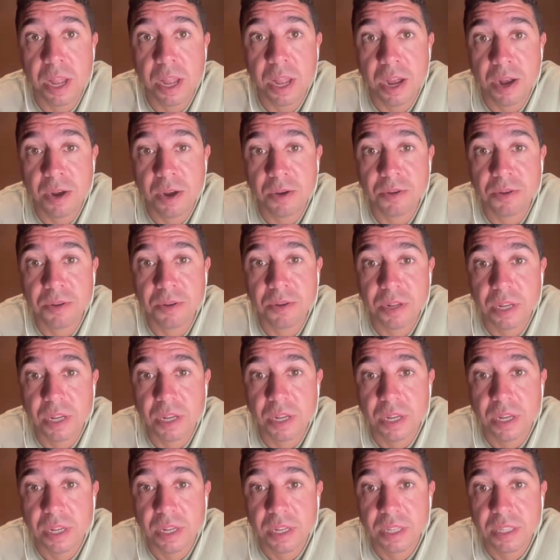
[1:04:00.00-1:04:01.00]
now
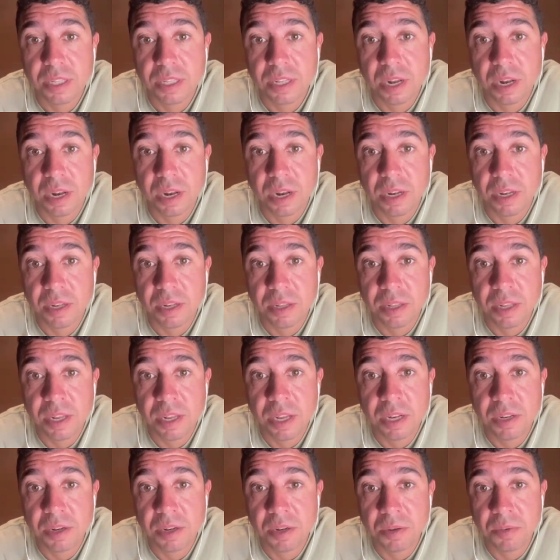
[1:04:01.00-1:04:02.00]
they're
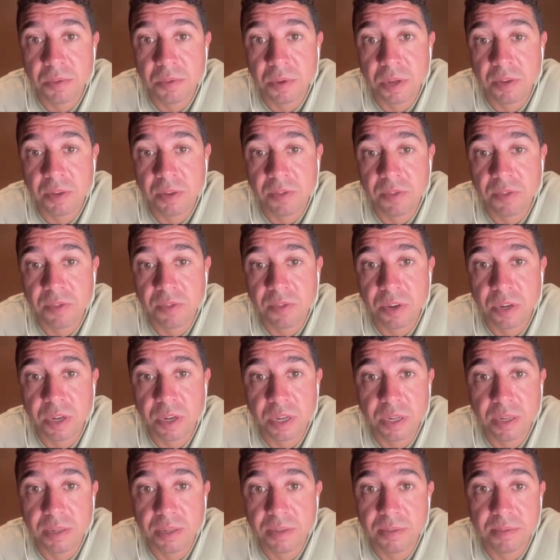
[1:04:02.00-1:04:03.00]
littered with
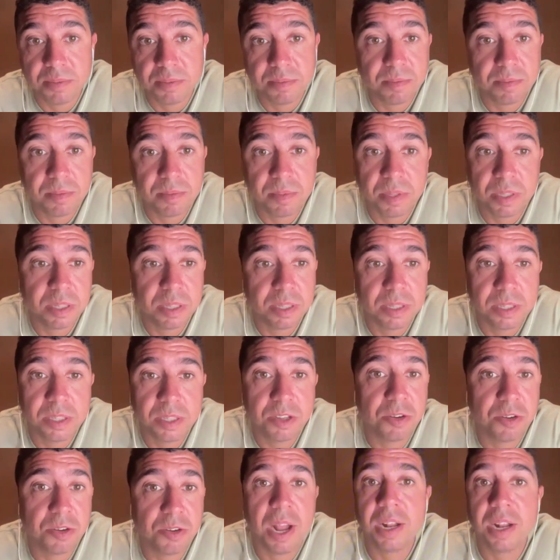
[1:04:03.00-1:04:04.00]
fucking
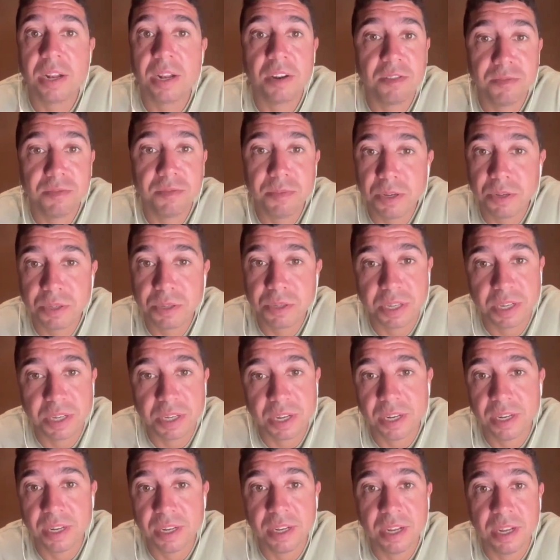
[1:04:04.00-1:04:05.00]
director of music
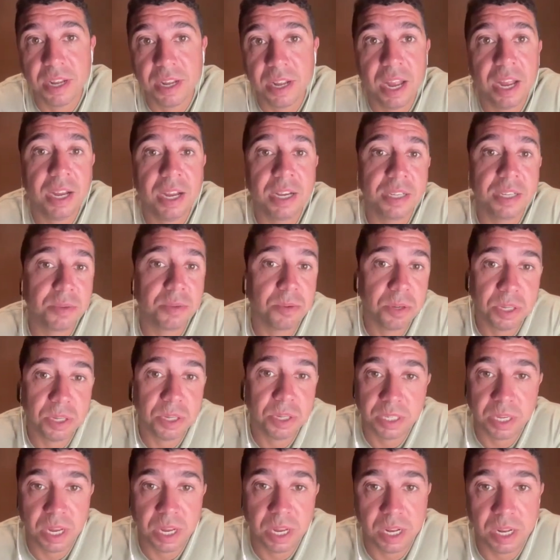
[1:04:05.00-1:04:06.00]
and X, Y,
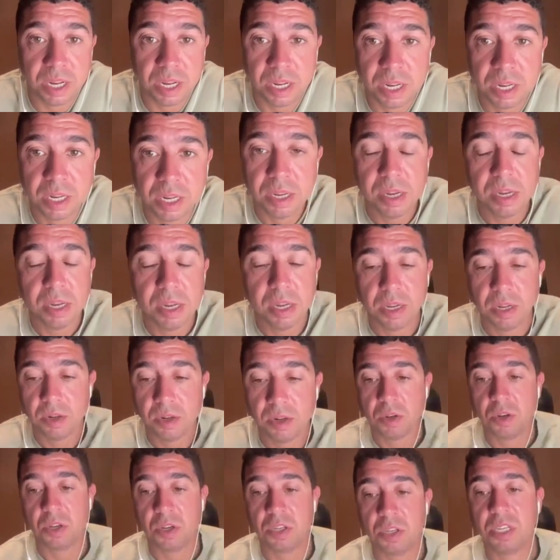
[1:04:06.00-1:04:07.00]
and Z. And,
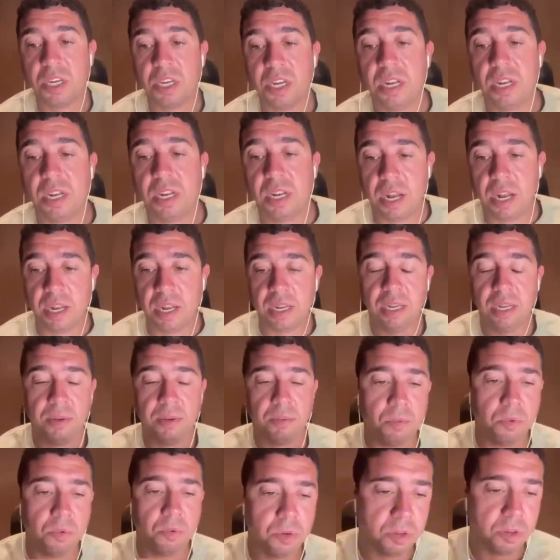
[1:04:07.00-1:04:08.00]
like, I was saying that
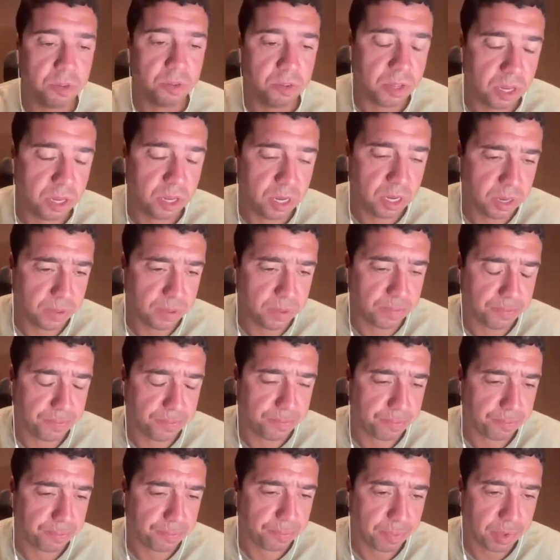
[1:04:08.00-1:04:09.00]
in one of the,
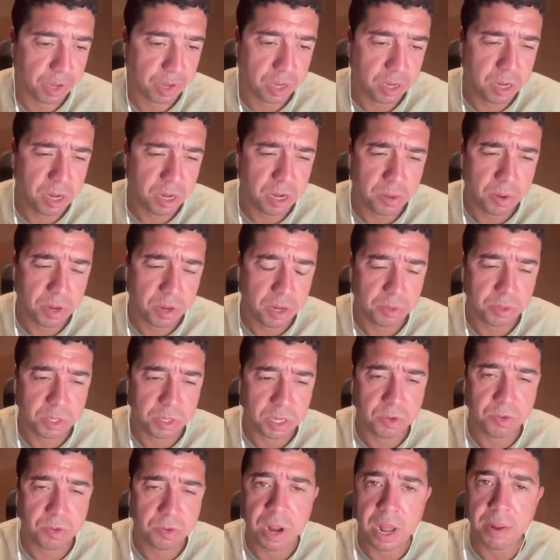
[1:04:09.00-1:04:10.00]
I don't know whether it was
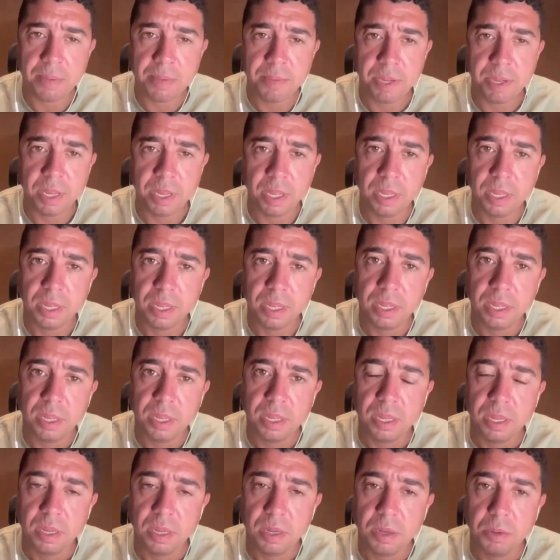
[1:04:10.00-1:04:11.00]
a Grammy,
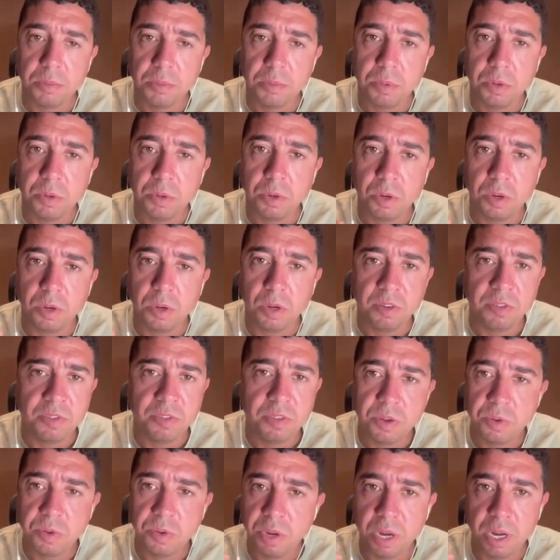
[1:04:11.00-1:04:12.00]
but a
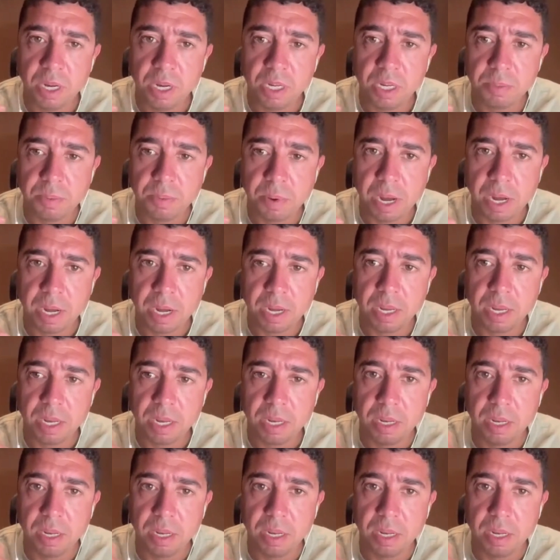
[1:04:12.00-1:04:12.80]
few years back,